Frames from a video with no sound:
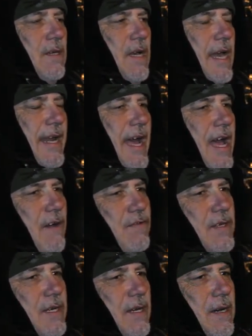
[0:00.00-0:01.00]
And I have
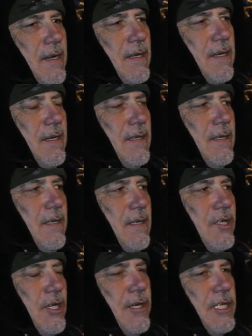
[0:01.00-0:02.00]
a
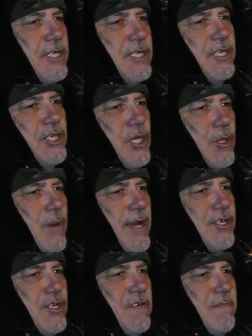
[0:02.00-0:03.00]
serious
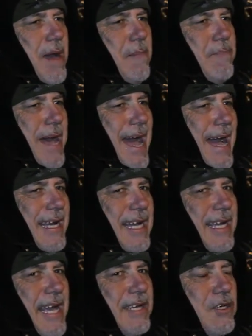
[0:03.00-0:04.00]
degeneration of my back. I
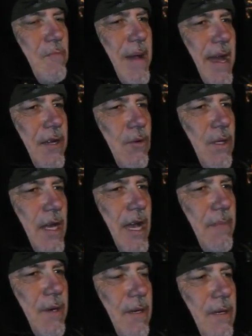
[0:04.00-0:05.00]
can't do manual
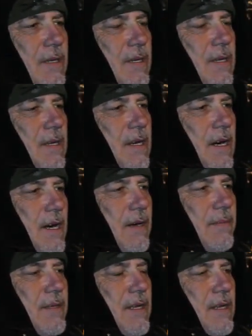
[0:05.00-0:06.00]
labor.
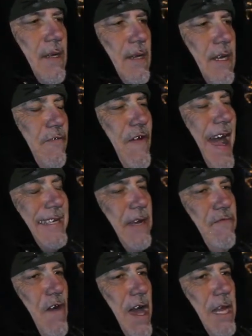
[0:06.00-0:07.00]
In fact,
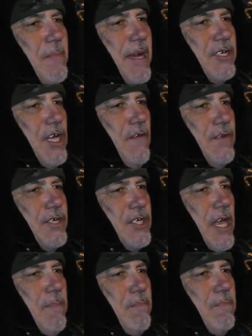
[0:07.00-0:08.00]
I'm finding myself in
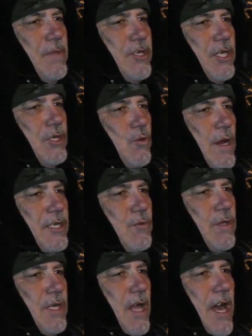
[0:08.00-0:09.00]
the situation
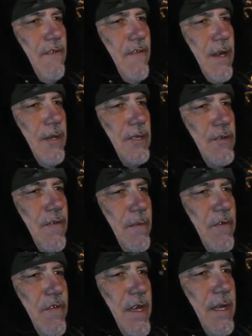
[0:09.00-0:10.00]
with a lot of veterans from
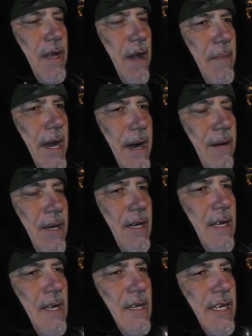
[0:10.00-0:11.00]
the Vietnam era,
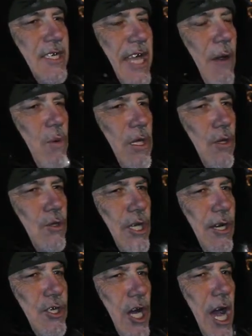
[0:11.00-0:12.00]
is that we lose
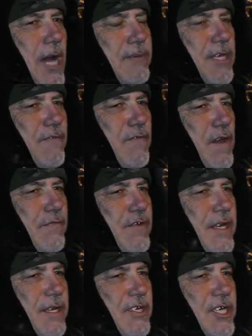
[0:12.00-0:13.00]
our jobs at
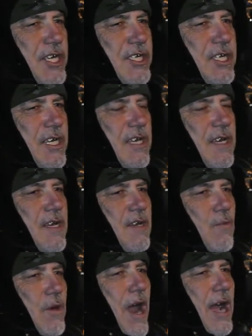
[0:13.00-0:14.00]
50, 60.
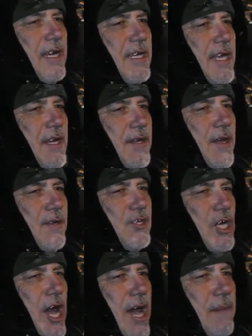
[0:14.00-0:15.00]
We're not going to get another
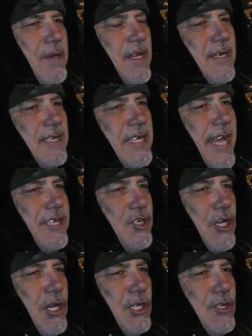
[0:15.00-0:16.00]
job. It takes
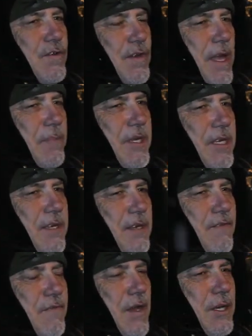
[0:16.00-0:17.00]
years for them to
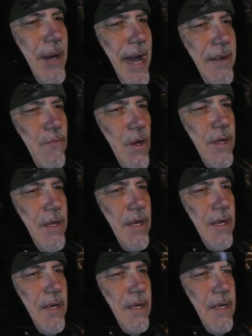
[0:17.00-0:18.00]
figure out whether
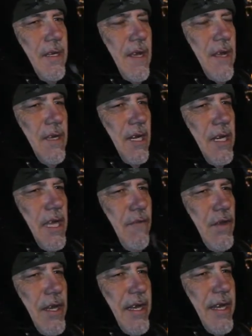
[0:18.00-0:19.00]
they're going to
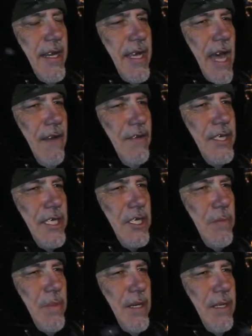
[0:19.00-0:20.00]
give you any kind of a
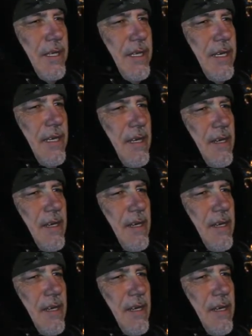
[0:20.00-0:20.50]
disability.